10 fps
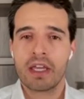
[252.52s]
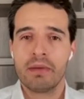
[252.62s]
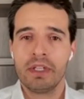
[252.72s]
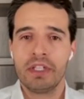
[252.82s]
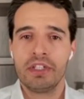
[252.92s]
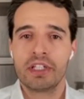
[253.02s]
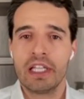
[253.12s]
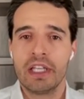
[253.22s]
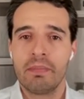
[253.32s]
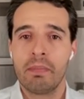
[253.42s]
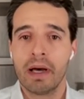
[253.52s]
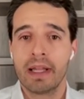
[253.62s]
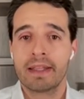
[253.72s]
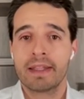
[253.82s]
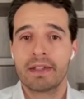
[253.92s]
immediately.
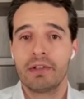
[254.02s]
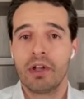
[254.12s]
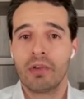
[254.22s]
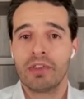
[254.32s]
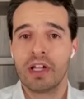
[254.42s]
But, you know,